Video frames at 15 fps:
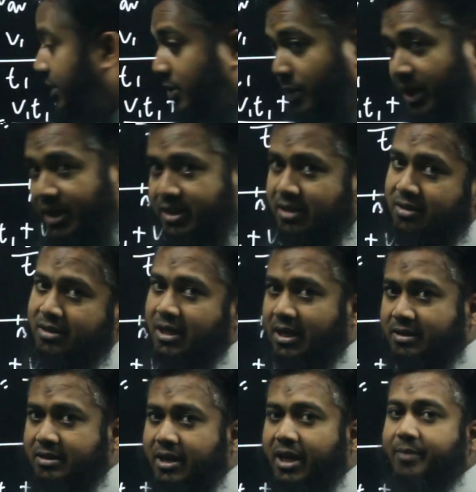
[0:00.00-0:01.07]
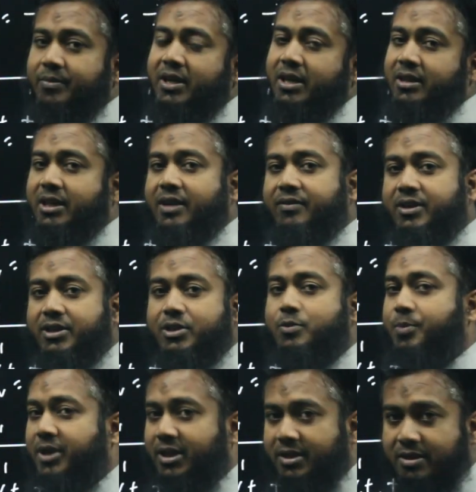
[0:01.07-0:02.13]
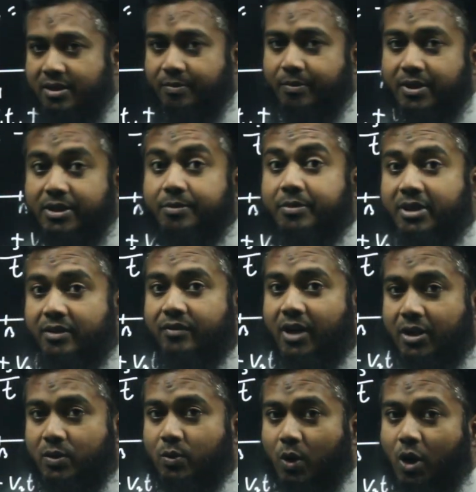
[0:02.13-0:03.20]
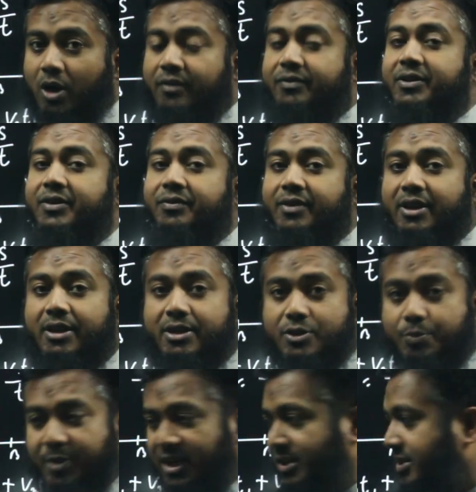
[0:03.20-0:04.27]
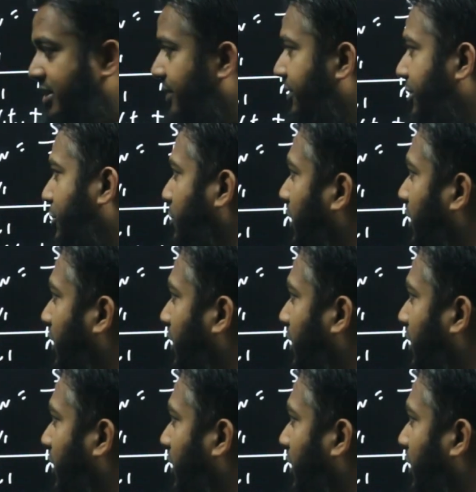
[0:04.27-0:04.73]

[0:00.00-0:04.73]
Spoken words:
durations are same, then the average speed is simply the mean value of different speeds given to